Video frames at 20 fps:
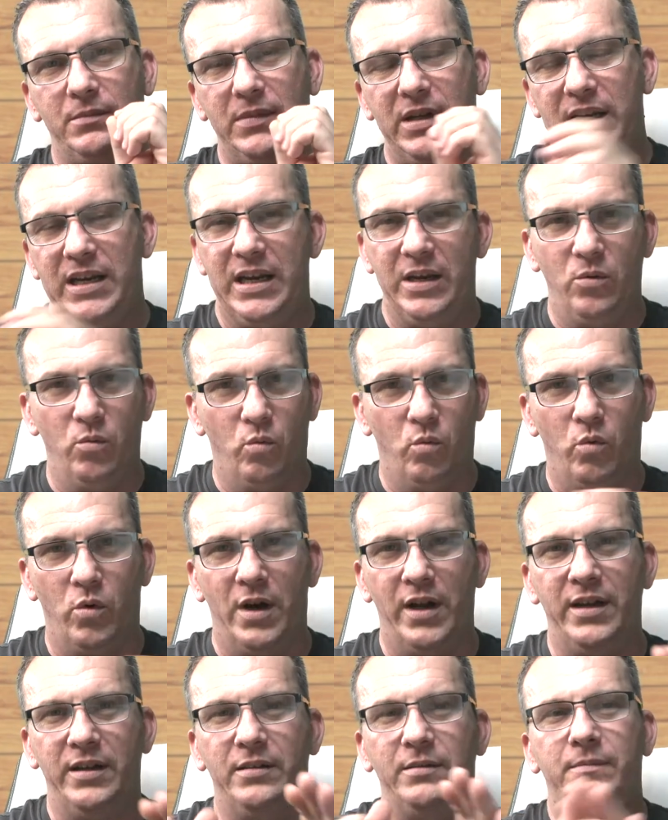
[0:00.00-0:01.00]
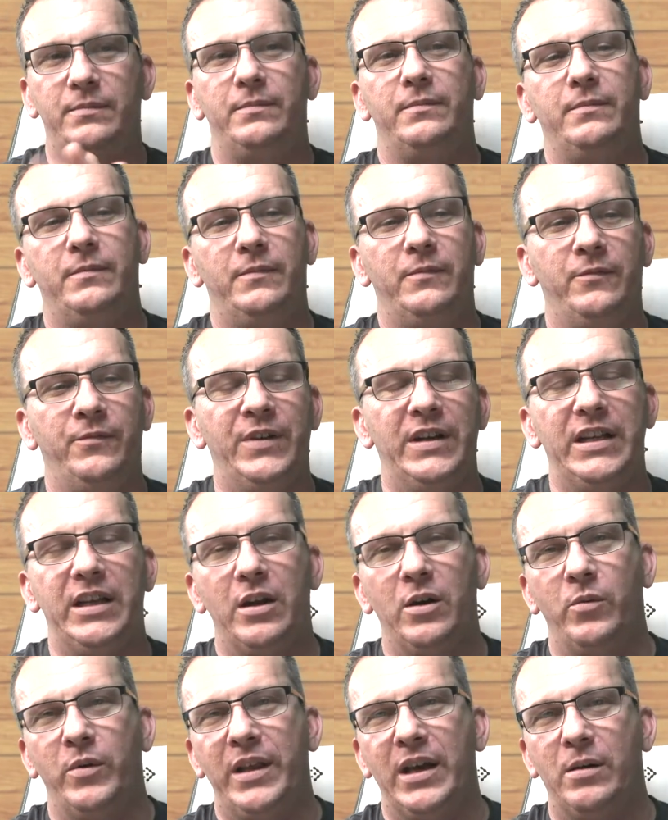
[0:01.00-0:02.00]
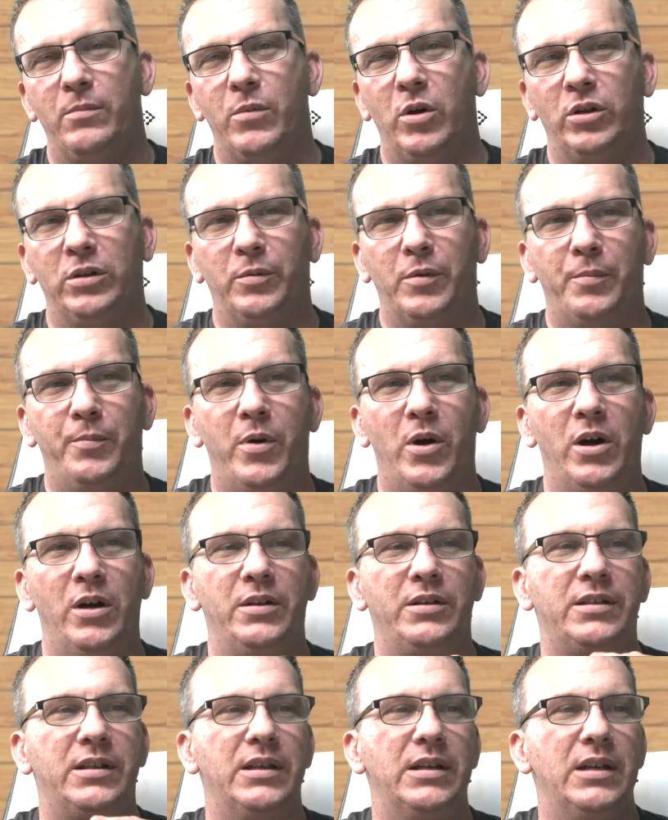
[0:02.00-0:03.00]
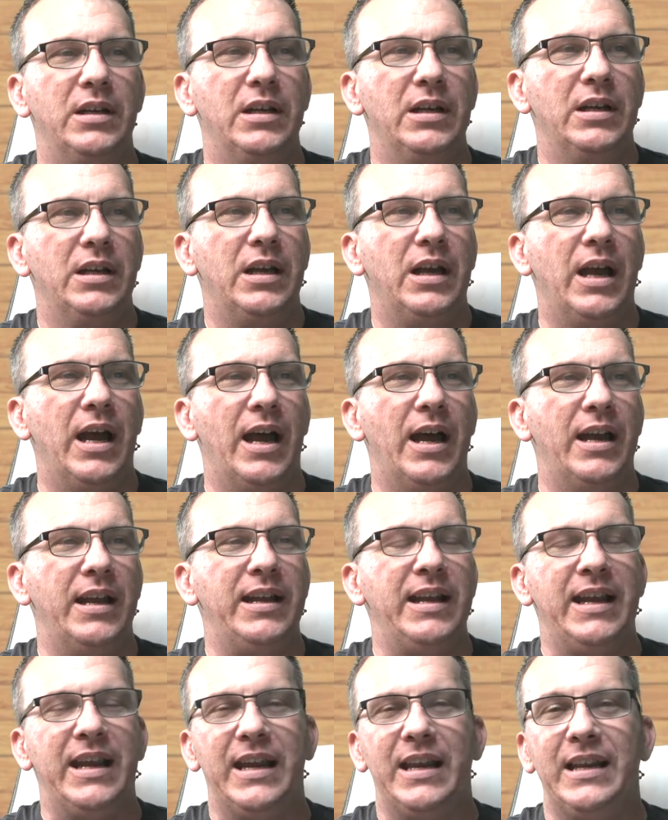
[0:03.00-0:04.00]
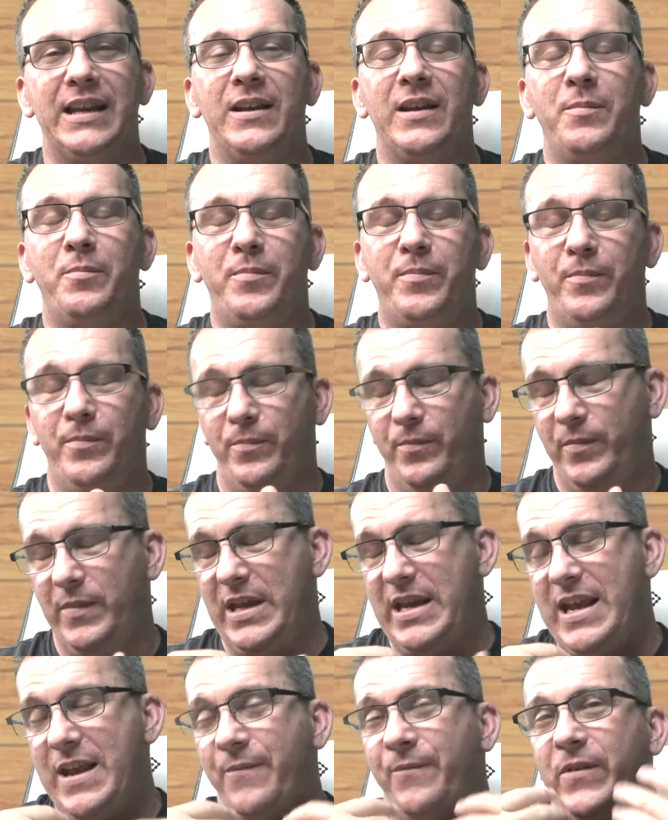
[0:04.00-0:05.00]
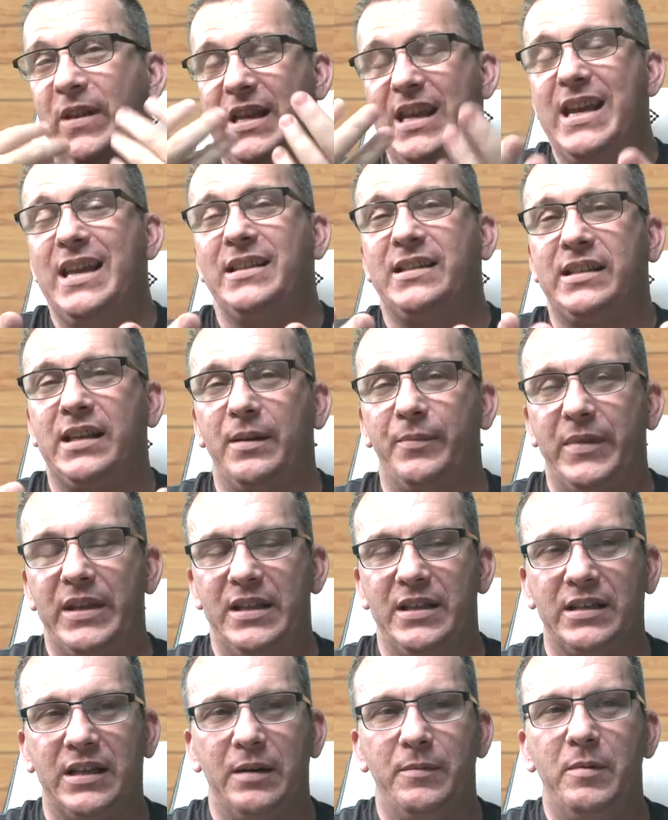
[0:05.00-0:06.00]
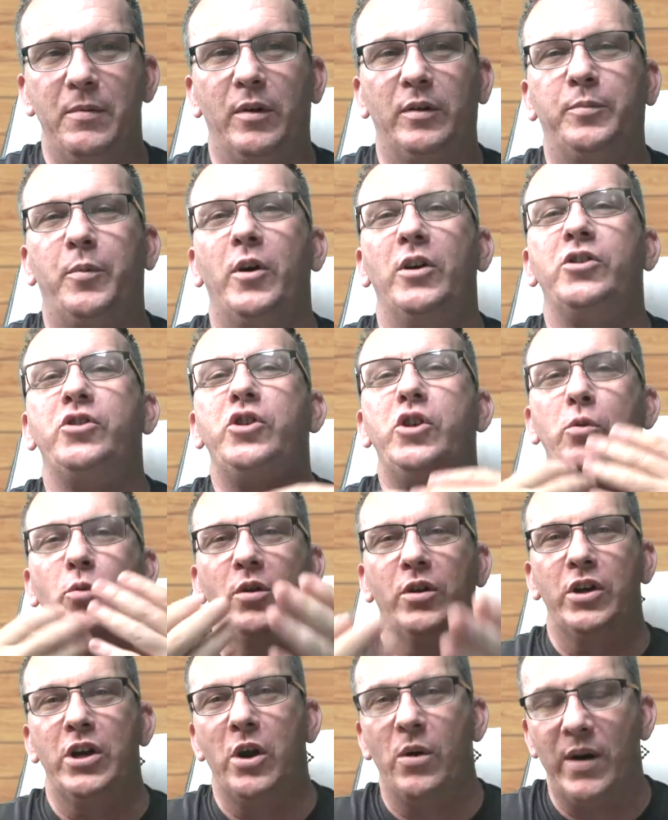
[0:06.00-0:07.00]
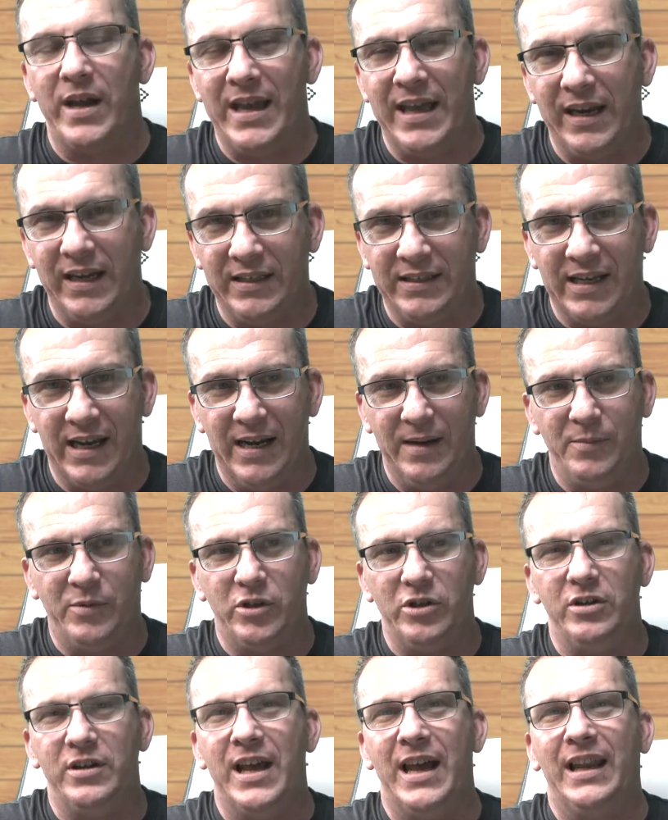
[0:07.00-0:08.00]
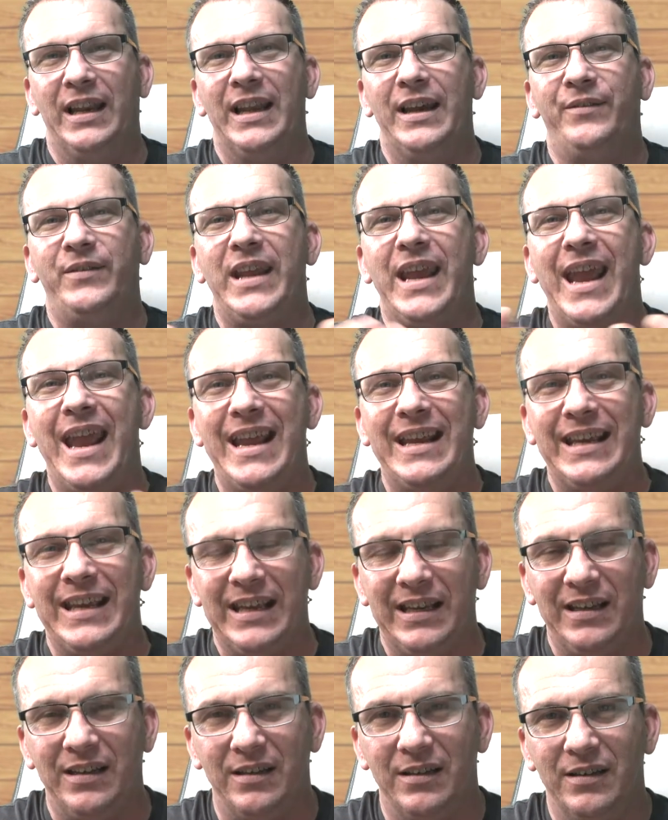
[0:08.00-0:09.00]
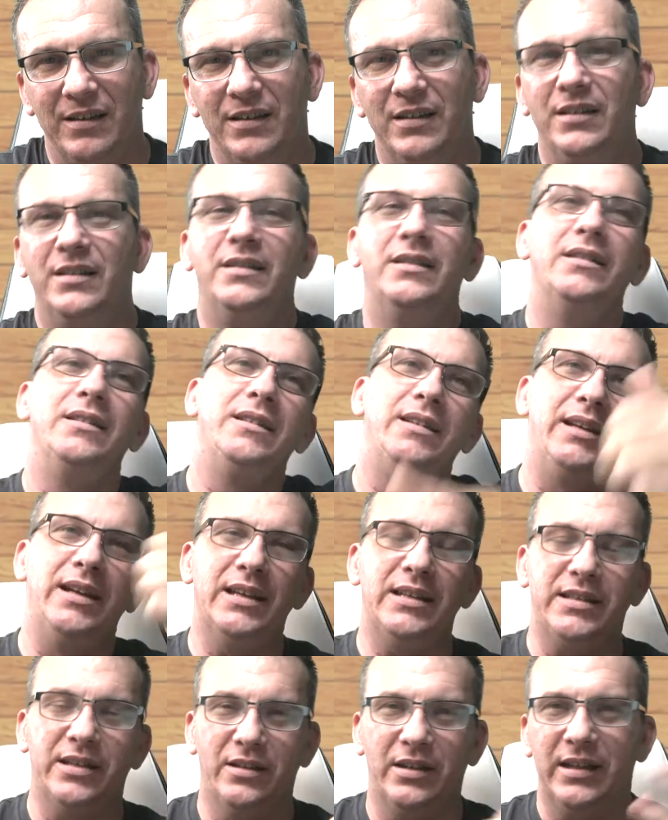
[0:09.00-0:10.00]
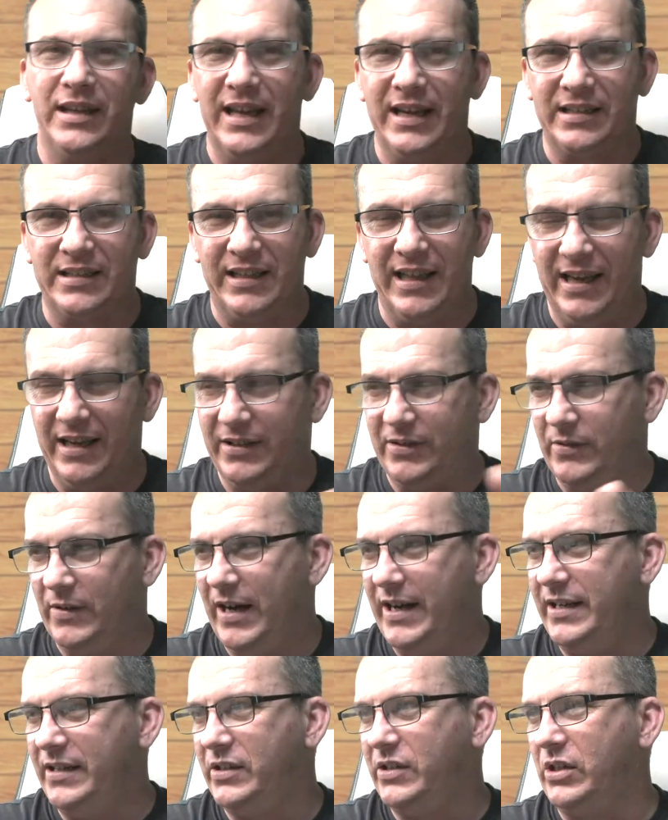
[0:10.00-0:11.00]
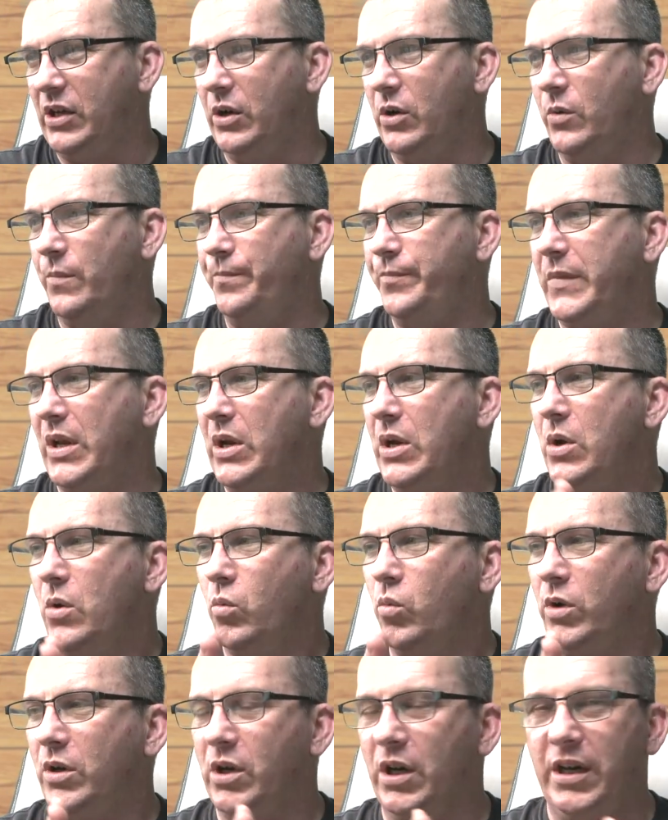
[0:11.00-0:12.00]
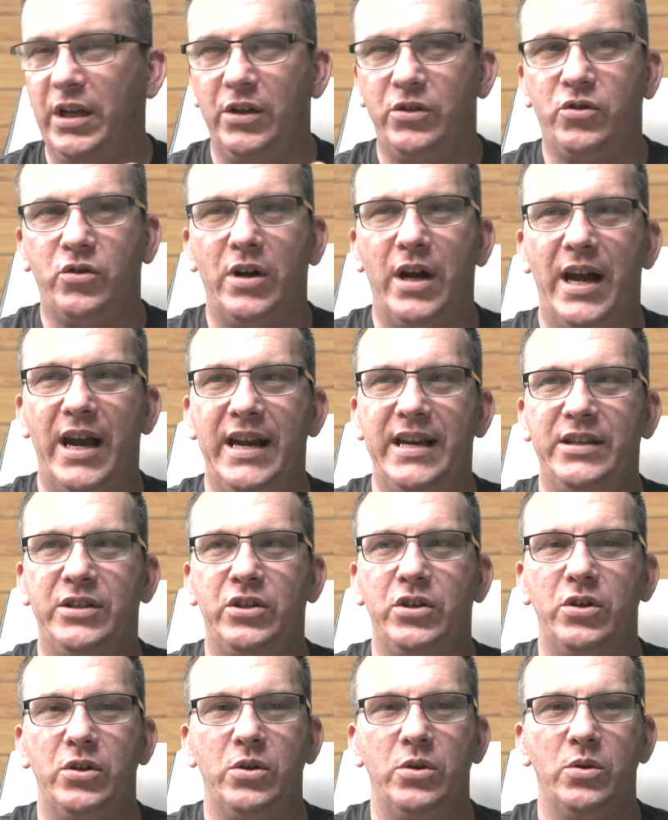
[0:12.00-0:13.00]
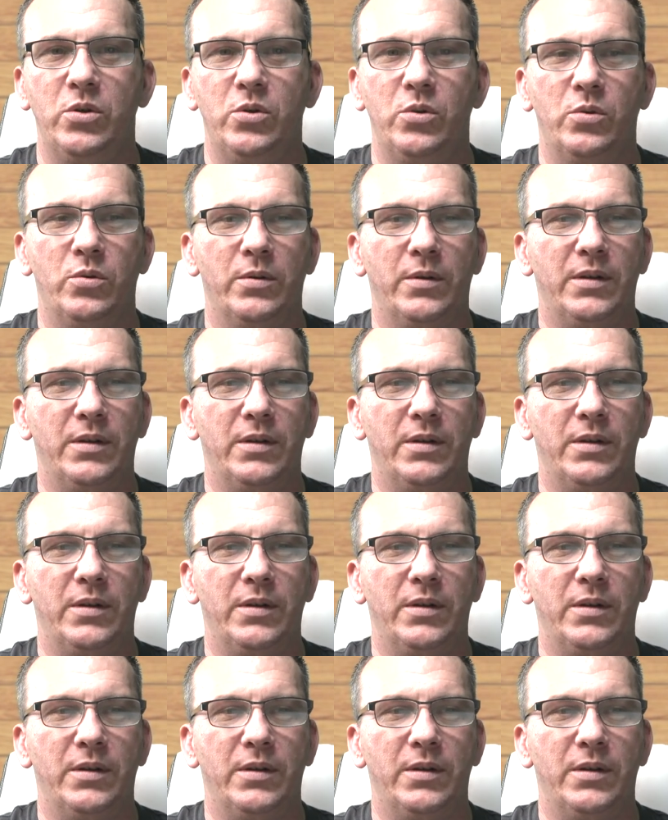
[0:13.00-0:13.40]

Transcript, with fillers: in one video without multiple parts, and if it is something that's going to be multiple parts, you will know ahead of time, so you're not left hanging until the next class, right? So we're going to try to